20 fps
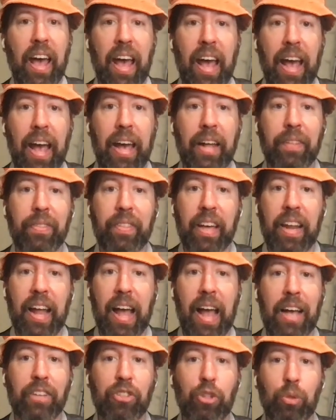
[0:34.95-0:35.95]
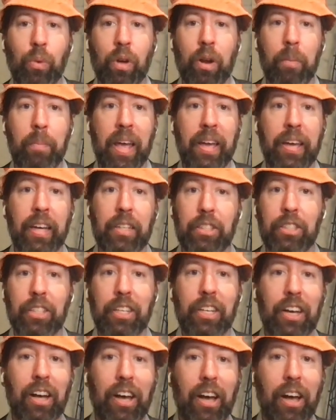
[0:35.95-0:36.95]
And then as you want to make it,
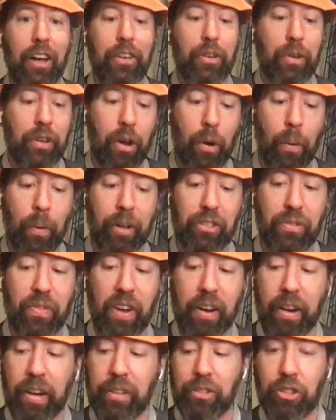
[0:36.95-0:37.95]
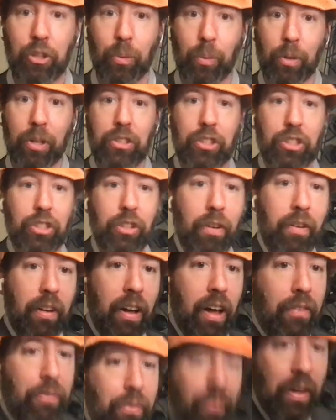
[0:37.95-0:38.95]
you can always vary it. So we're going to start
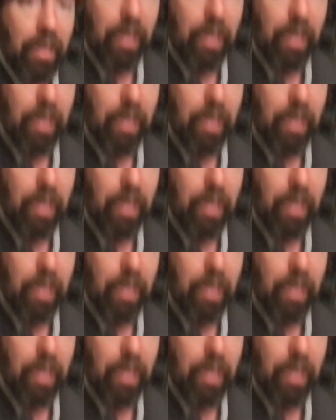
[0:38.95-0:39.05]
off